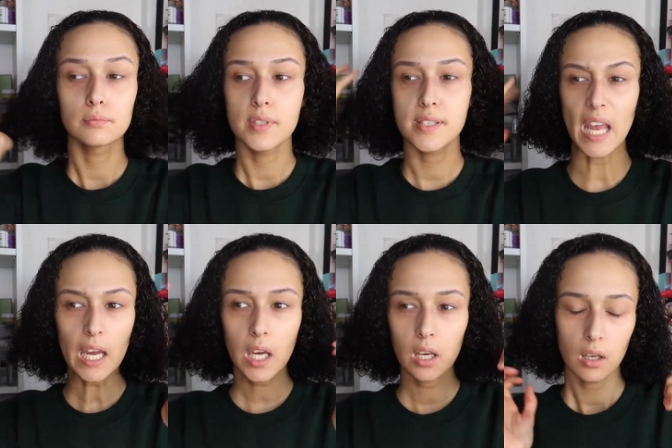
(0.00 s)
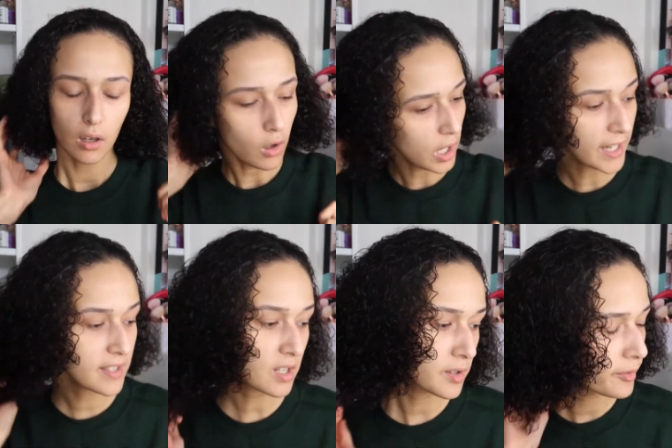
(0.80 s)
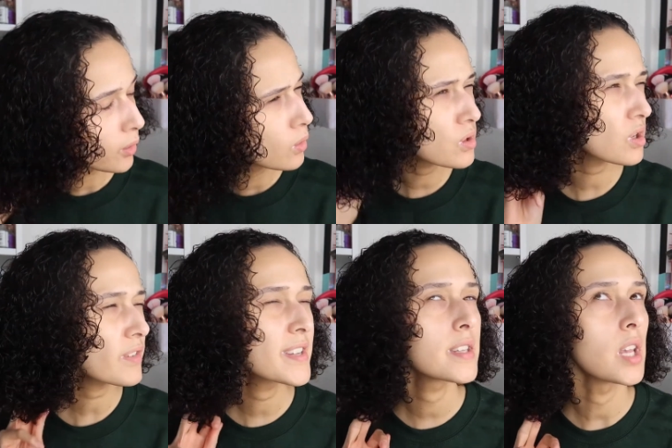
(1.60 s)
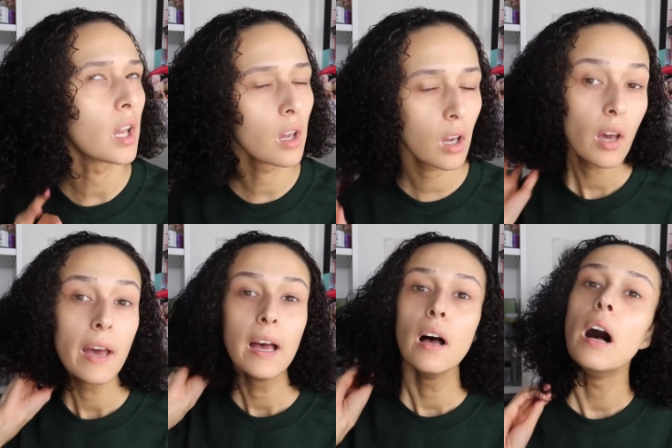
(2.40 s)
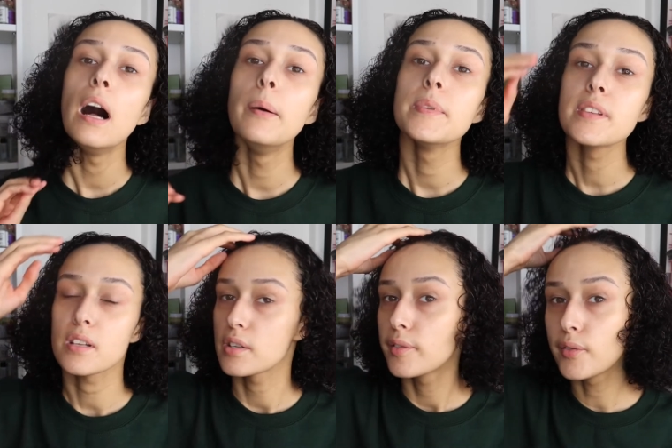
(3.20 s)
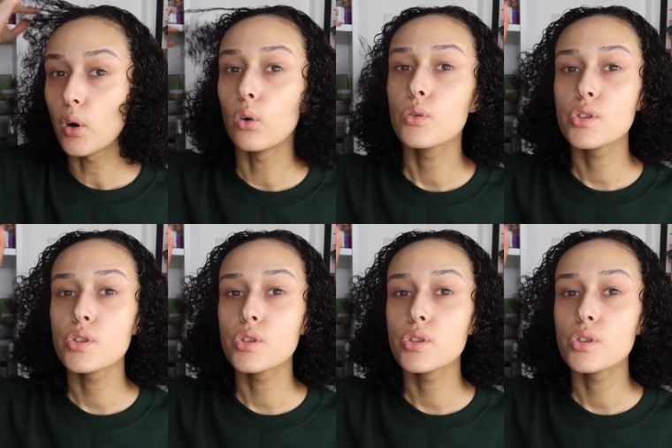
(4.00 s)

sink or like starts to fall sorry sink um, so that's the full.